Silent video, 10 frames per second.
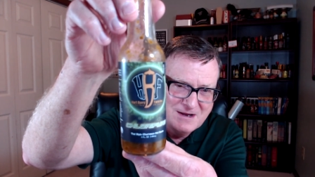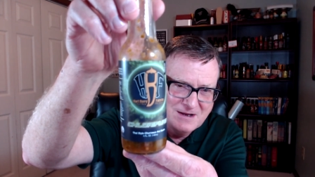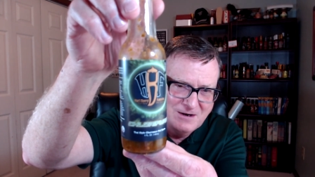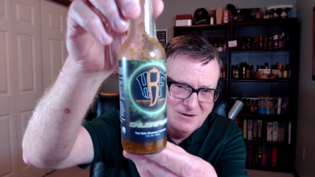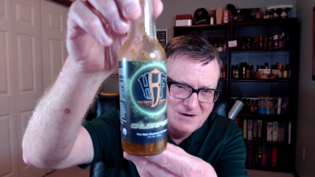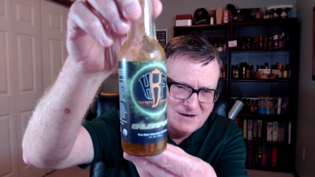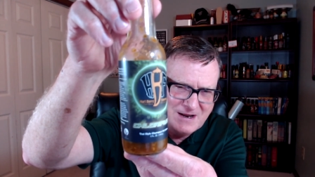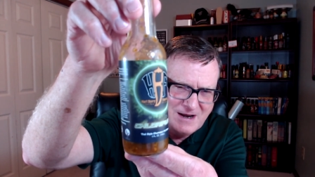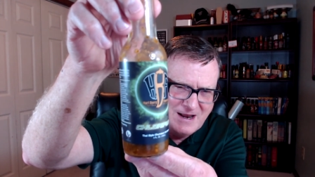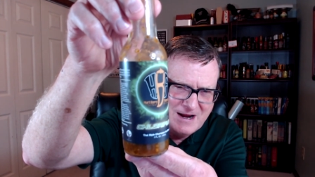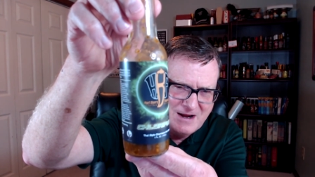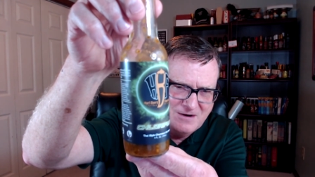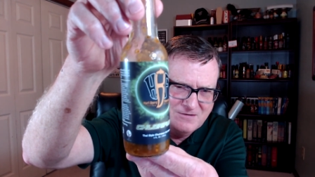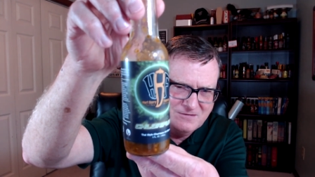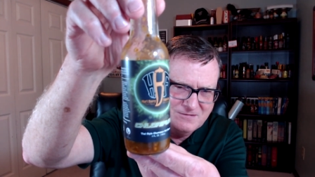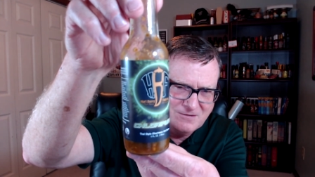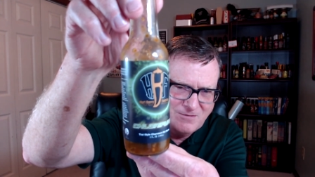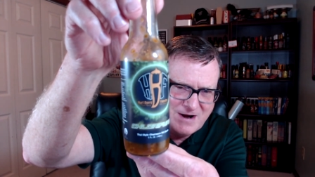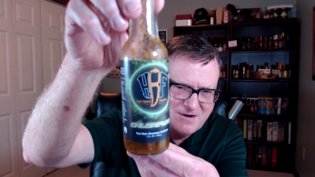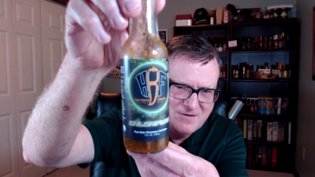And look at that light just
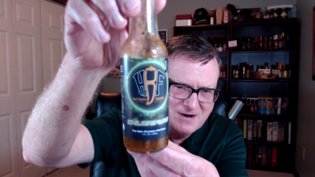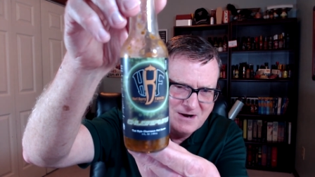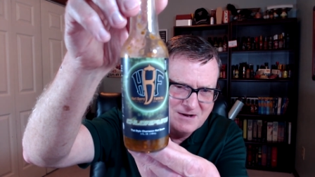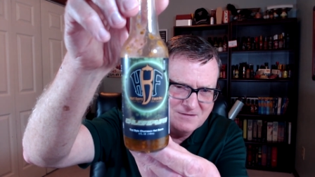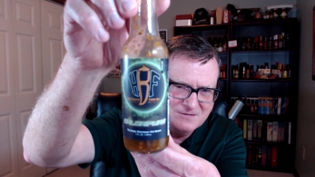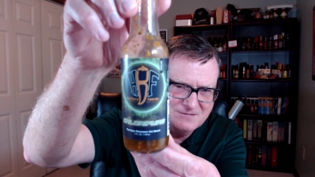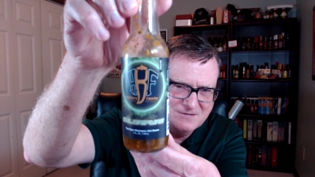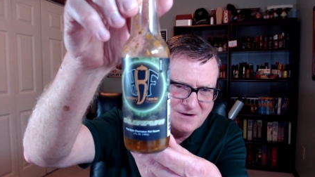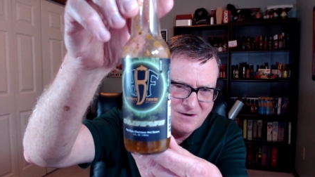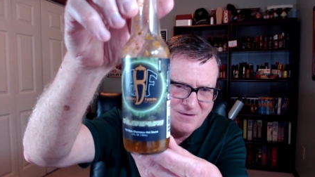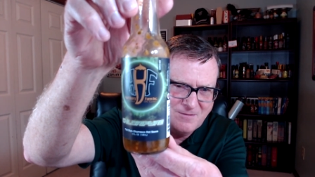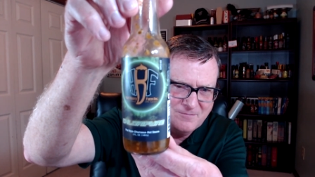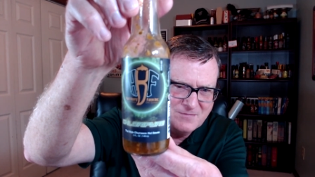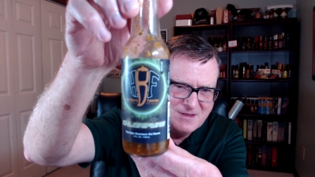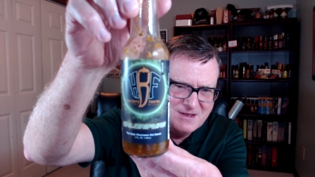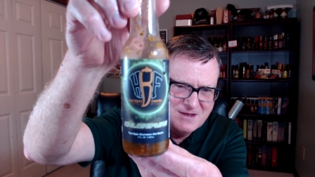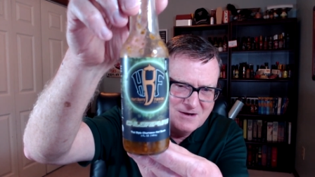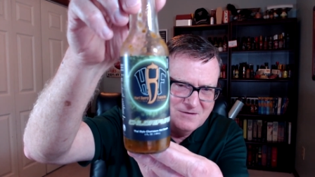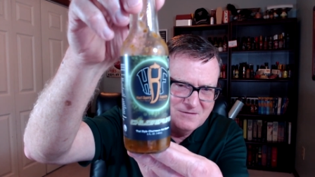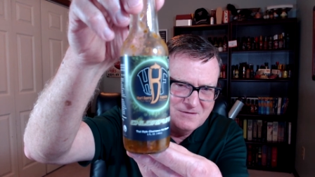surrounding the cell.
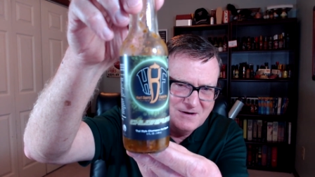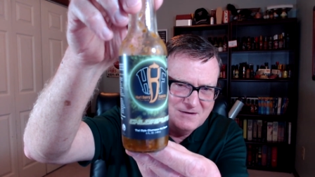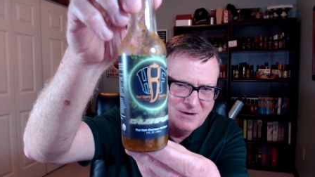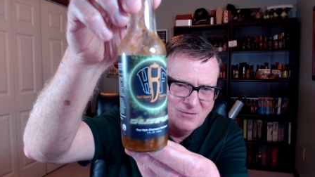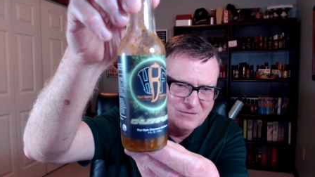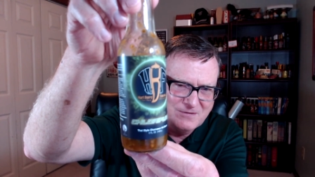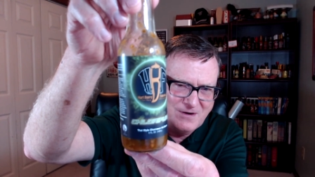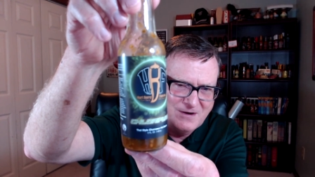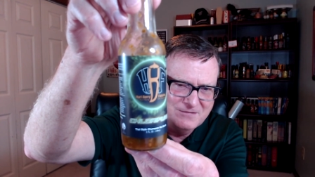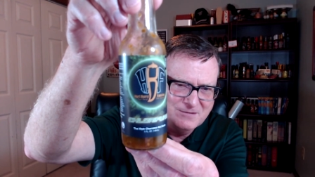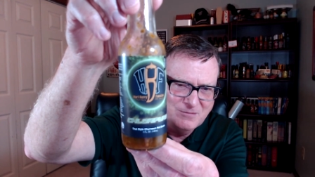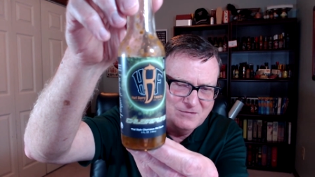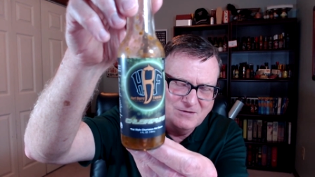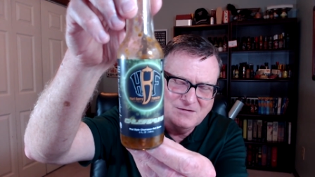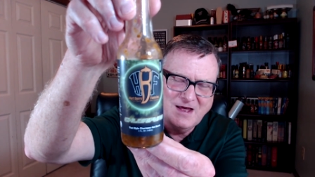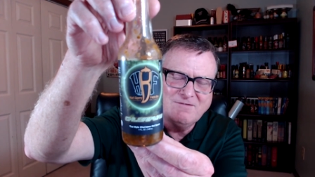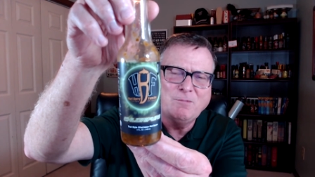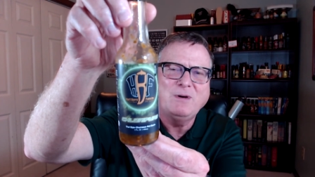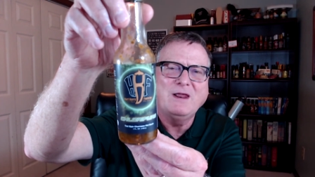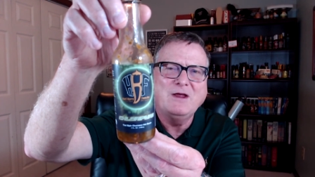I just thought that was awesome. So it's kind of a
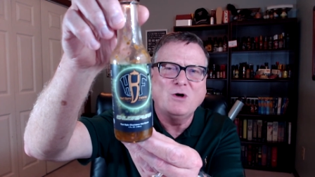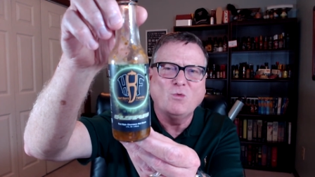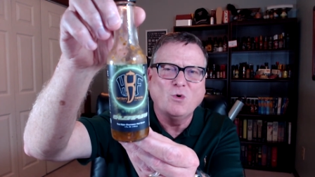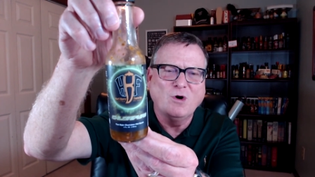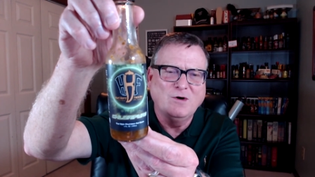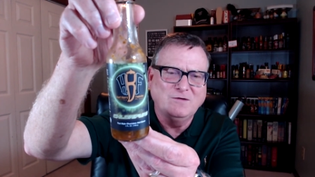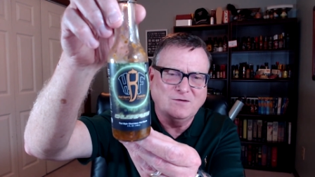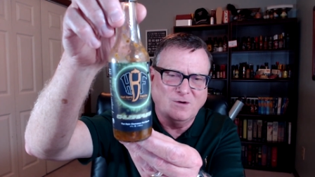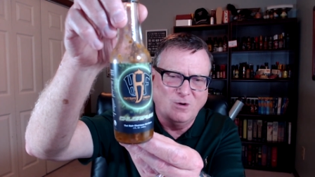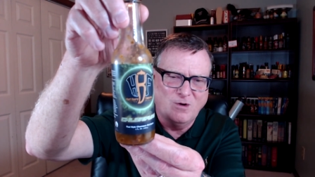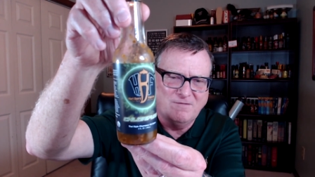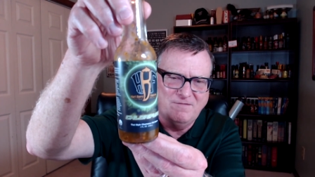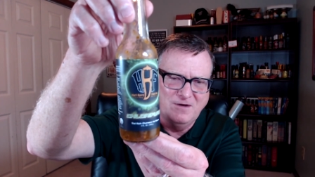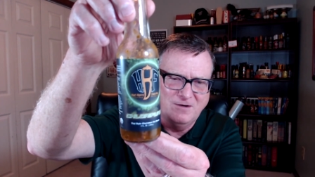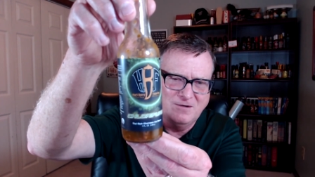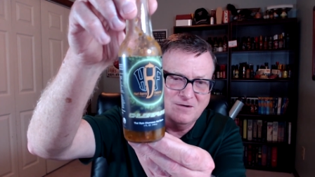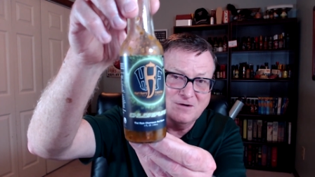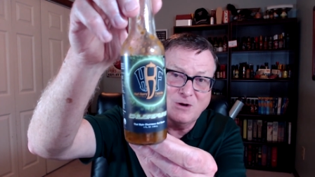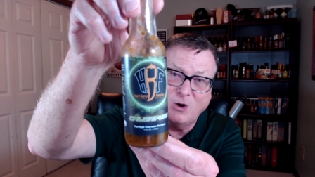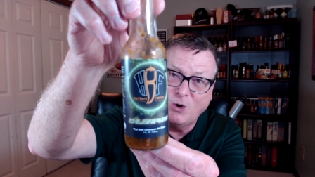play on words: chlorophyll,
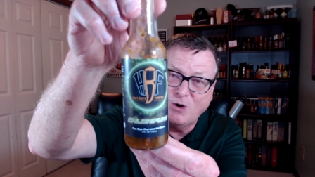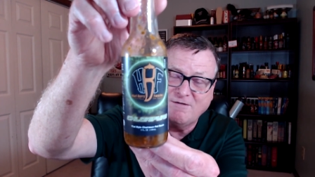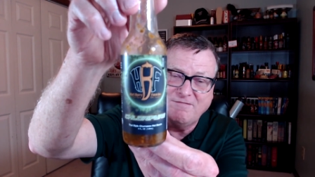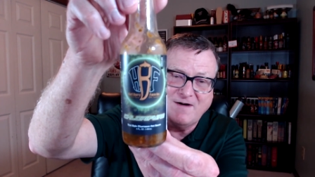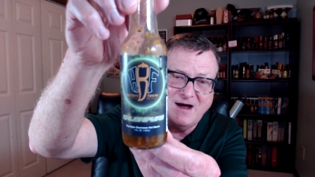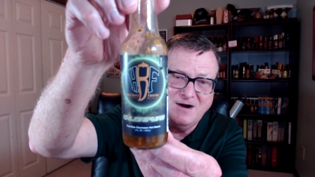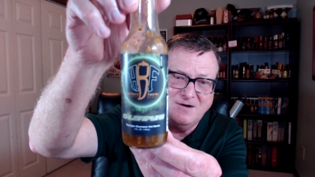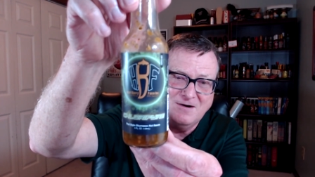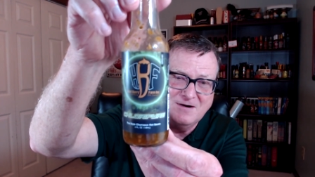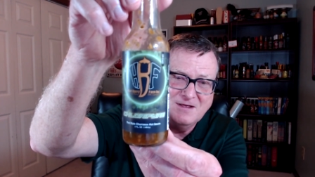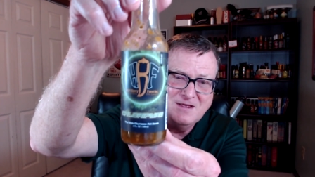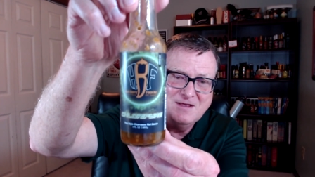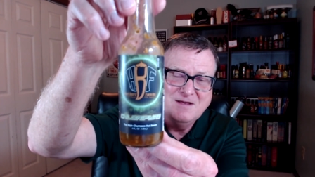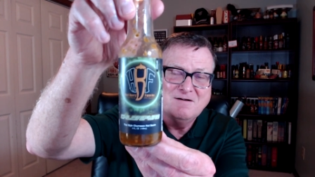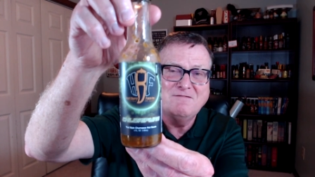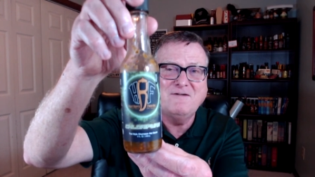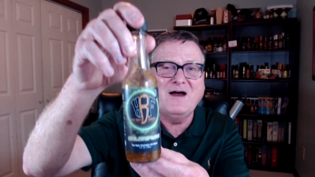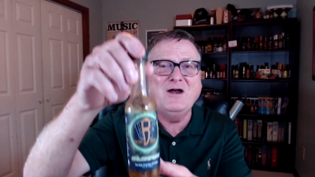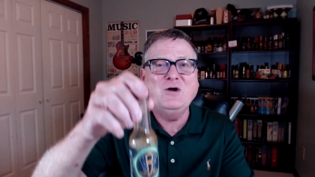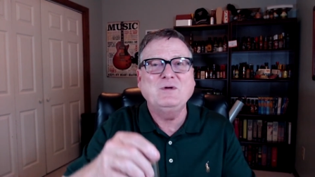Chlorifyre,
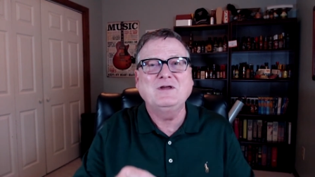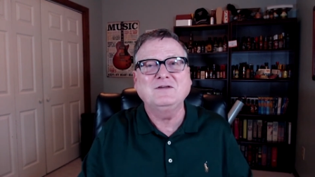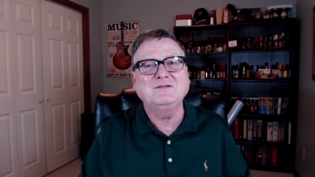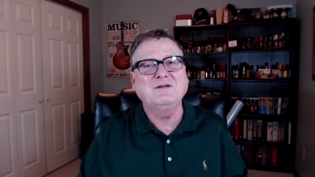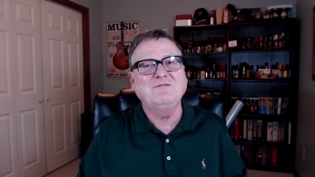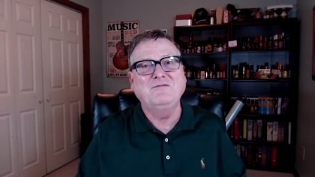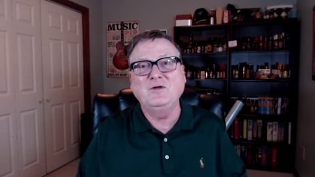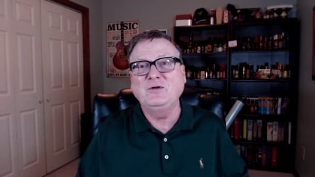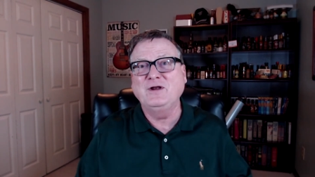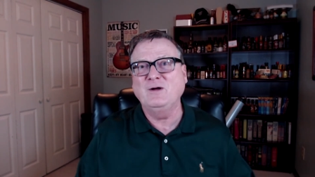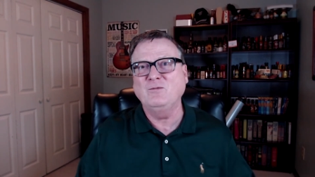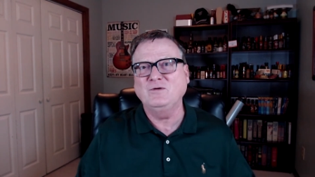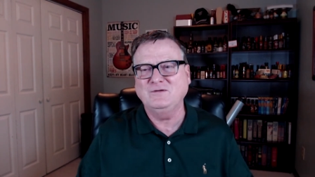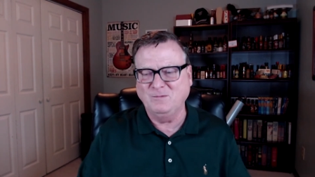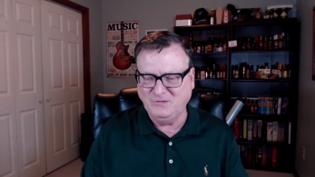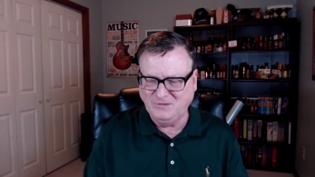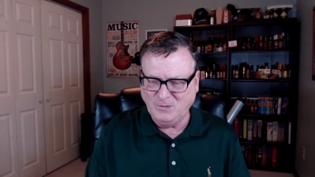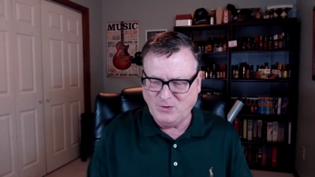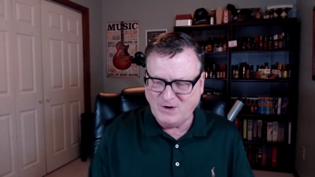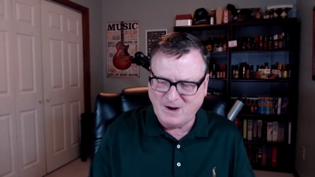fire, because they've filled it up with some
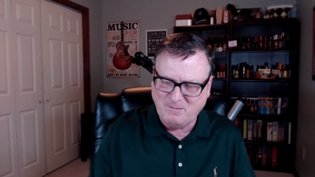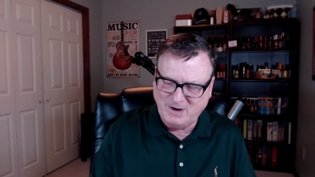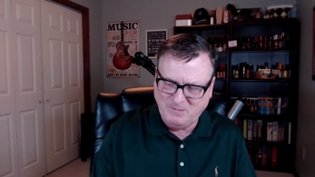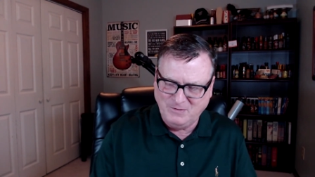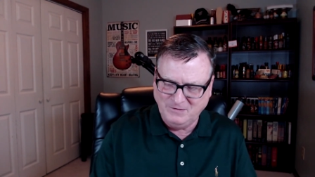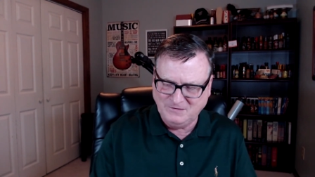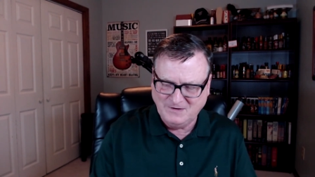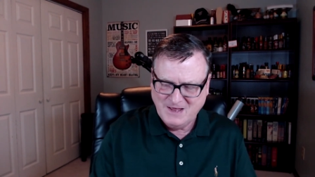super hot peppers.